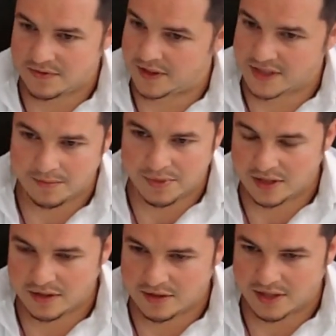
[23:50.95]
for
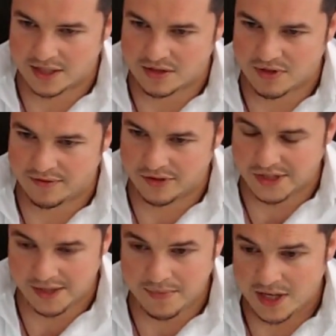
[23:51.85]
example, you can't trade
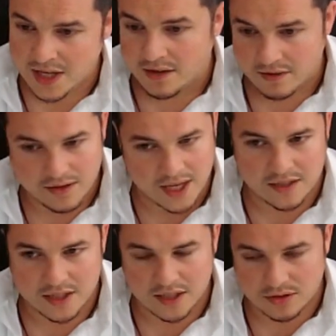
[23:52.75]
full-time,
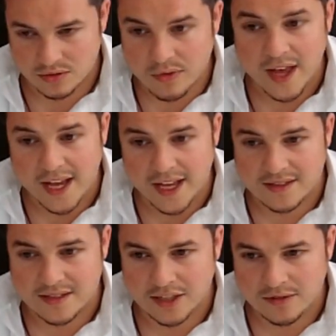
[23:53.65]
then, you know, do that,
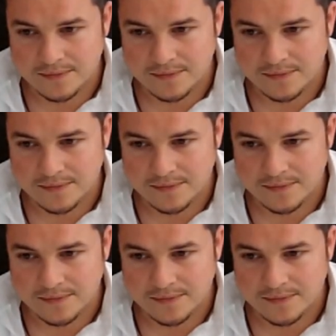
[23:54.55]
you know.